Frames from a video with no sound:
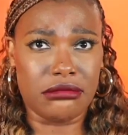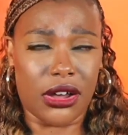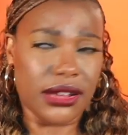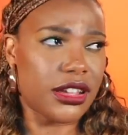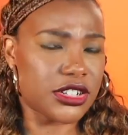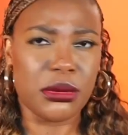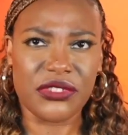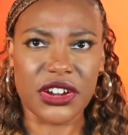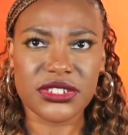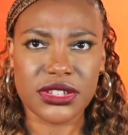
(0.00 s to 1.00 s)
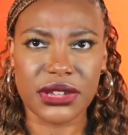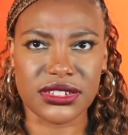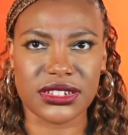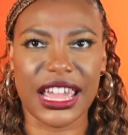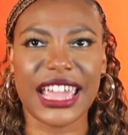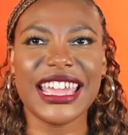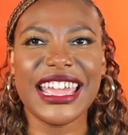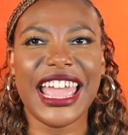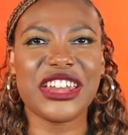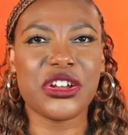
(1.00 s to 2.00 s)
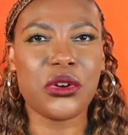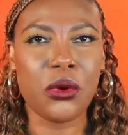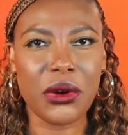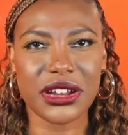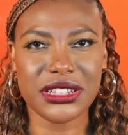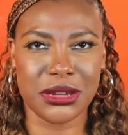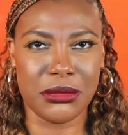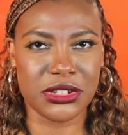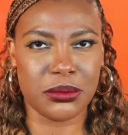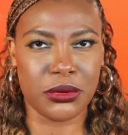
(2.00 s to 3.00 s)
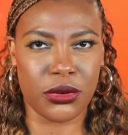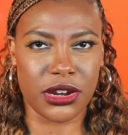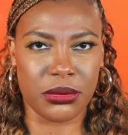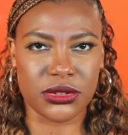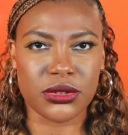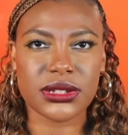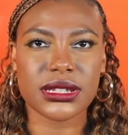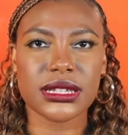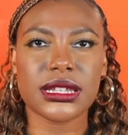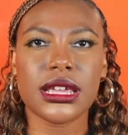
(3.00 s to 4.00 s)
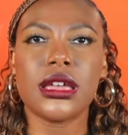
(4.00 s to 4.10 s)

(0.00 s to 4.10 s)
on October 1st, so yesterday, and according to multiple credible sources,